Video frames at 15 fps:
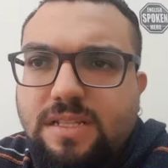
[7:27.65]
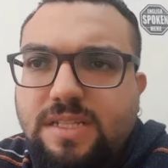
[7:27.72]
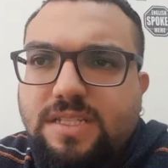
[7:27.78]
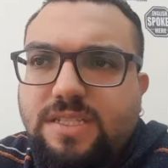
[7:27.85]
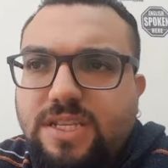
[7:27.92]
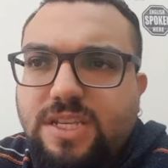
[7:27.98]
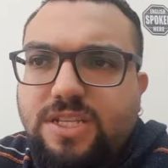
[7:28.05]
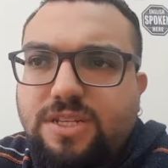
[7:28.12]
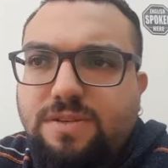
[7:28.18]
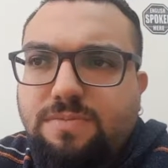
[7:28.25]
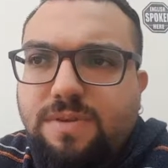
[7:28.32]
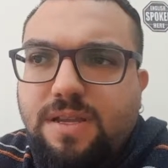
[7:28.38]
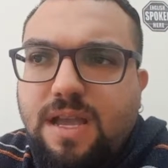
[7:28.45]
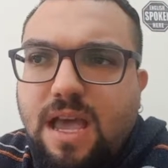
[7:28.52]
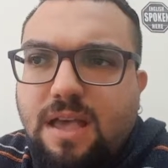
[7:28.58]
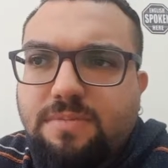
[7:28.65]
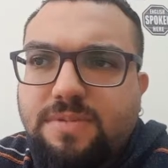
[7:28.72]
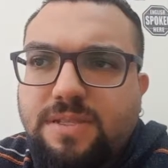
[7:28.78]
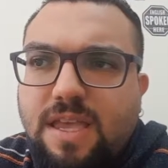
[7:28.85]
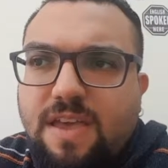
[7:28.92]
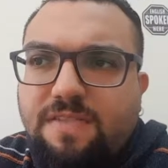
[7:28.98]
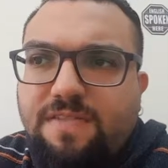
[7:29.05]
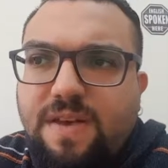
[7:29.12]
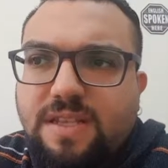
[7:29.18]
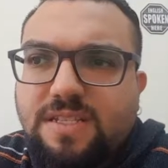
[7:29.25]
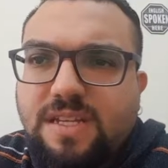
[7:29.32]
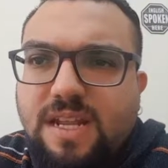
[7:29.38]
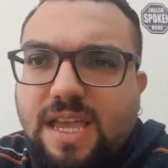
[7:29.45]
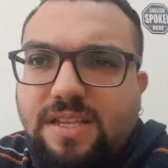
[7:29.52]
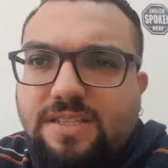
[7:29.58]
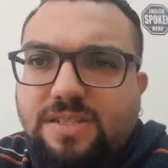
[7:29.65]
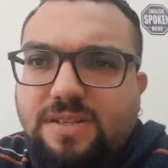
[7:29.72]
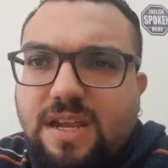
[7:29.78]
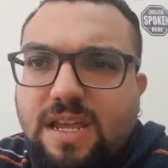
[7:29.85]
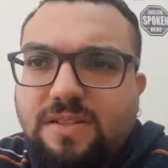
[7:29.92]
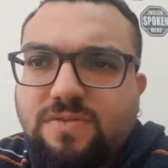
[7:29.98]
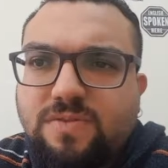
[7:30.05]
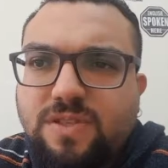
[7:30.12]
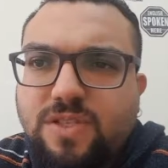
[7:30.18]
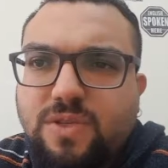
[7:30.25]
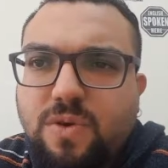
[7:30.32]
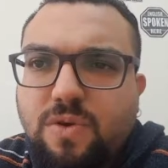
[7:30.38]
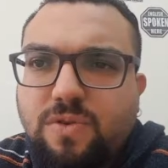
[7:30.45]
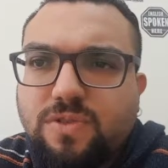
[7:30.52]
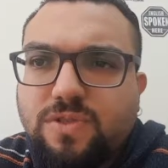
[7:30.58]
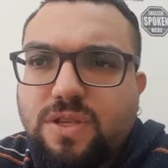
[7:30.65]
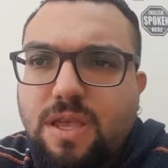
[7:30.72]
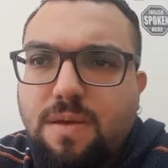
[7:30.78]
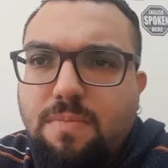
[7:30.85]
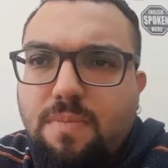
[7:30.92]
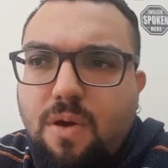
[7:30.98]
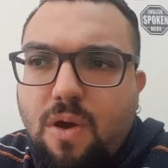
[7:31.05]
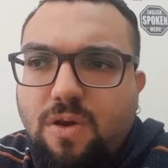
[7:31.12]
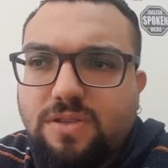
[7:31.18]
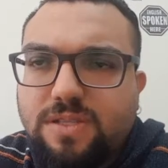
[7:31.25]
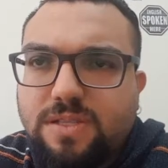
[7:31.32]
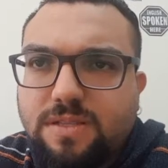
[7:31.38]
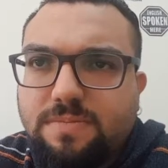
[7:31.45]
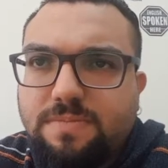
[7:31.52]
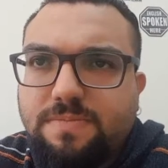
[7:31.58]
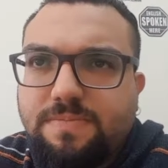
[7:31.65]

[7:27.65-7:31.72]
The teacher becomes a facilitator and resource person.